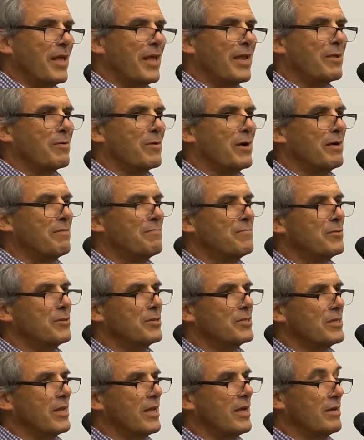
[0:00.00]
Anyway, a couple of
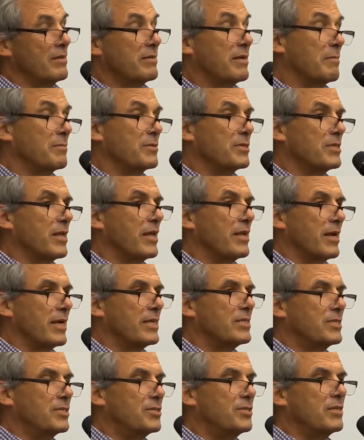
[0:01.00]
years later, I
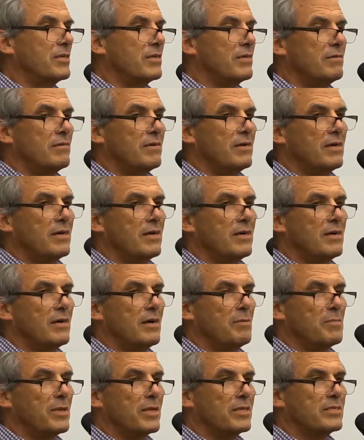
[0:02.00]
actually did
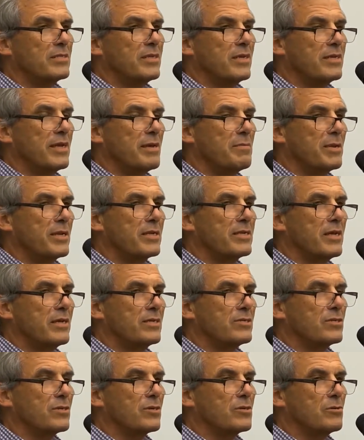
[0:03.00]
a 10-day
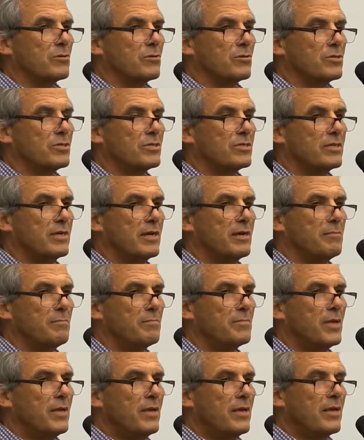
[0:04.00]
meditation course
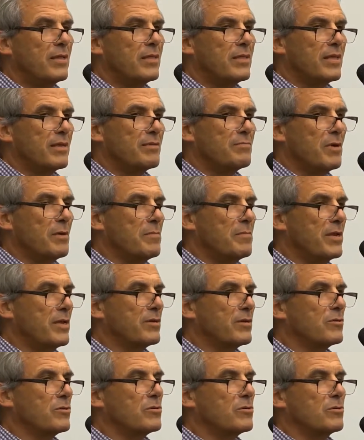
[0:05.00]
at the end of my
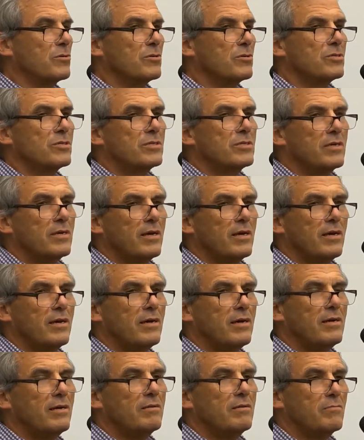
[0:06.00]
medical course,
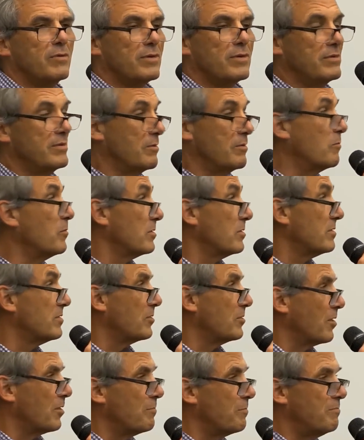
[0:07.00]
when it was
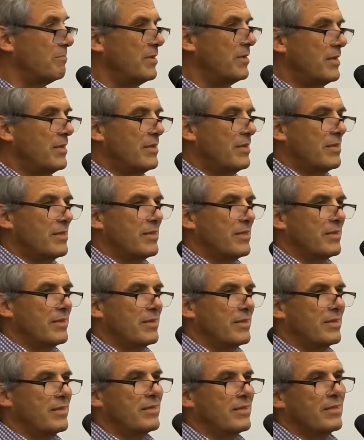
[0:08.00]
sort of
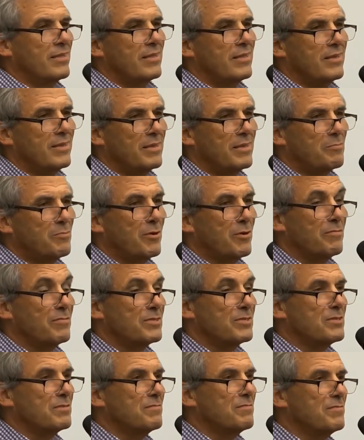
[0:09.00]
the
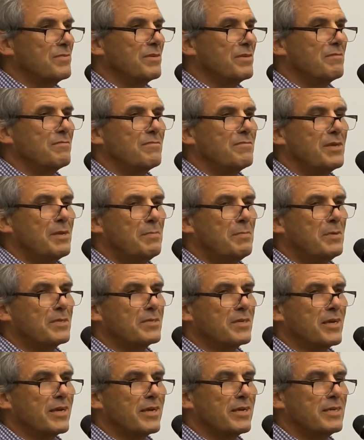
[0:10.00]
province of
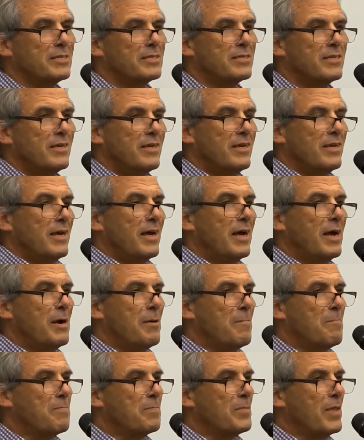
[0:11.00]
hippies, I guess.
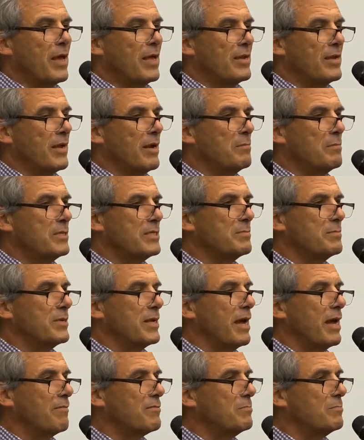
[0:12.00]
And I must
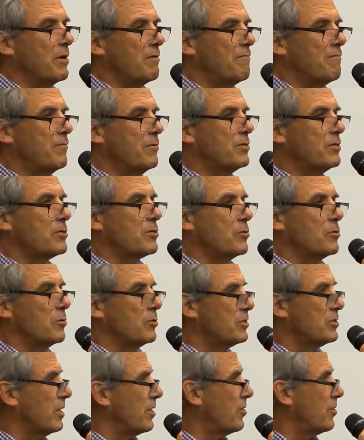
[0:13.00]
admit, after my first
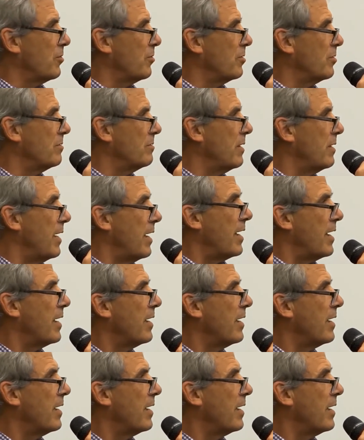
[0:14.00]
course, I thought,